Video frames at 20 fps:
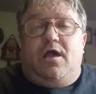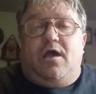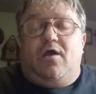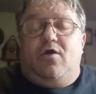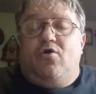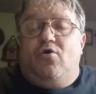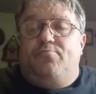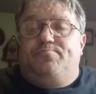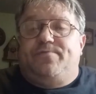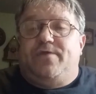
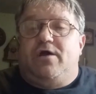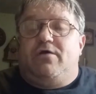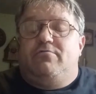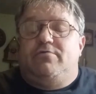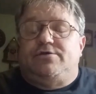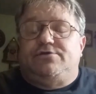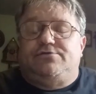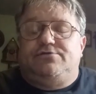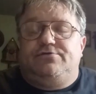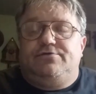I hope
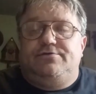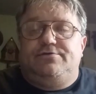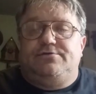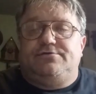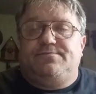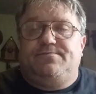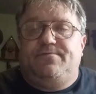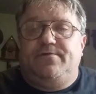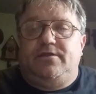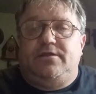y'all enjoy
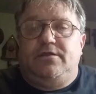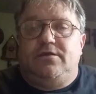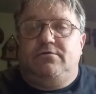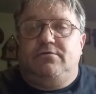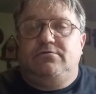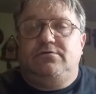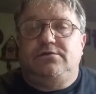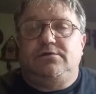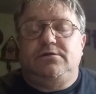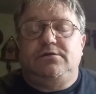this
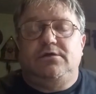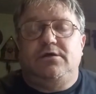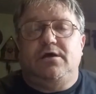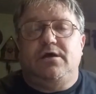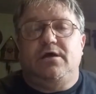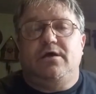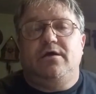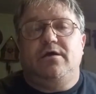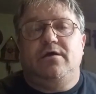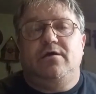video.
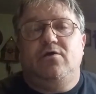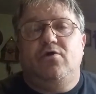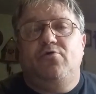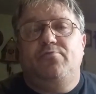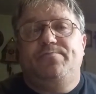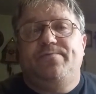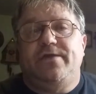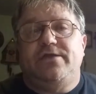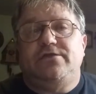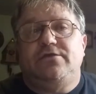I
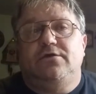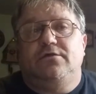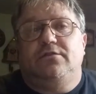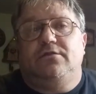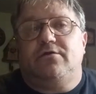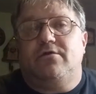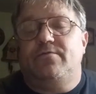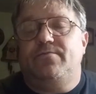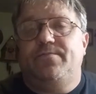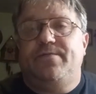hope that you
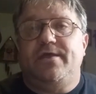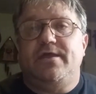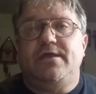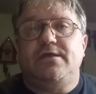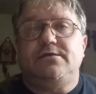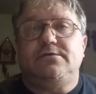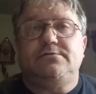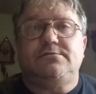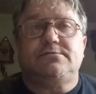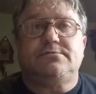learn
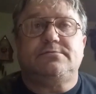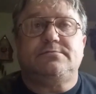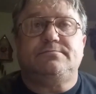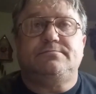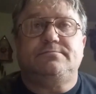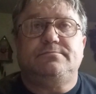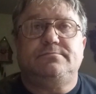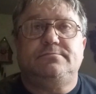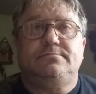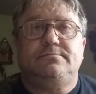things.
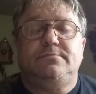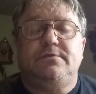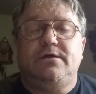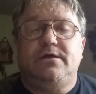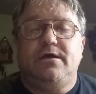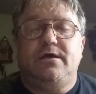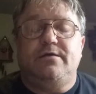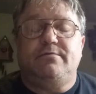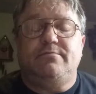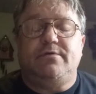
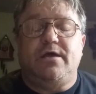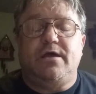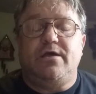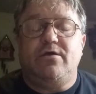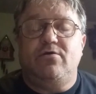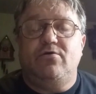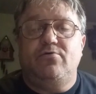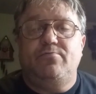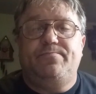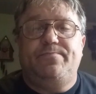Um, I
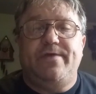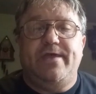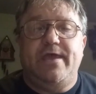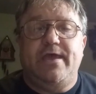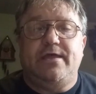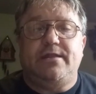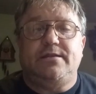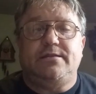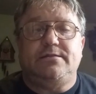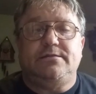hope
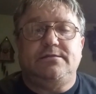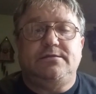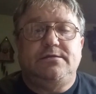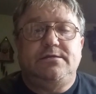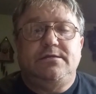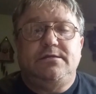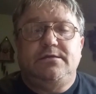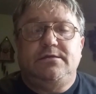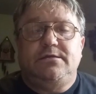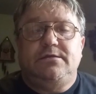that
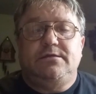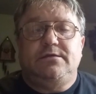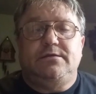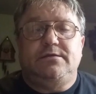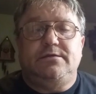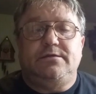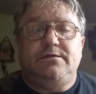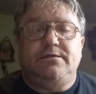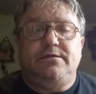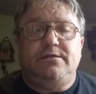
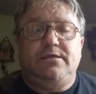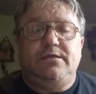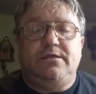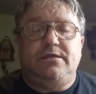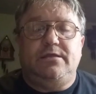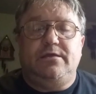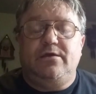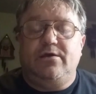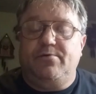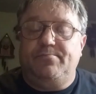
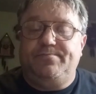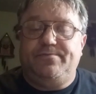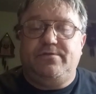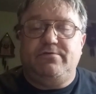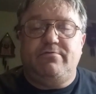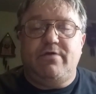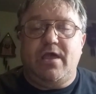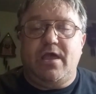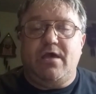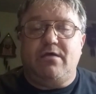it helps
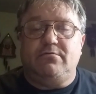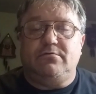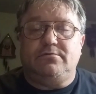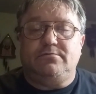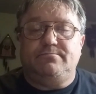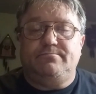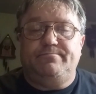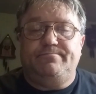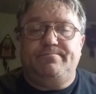you out.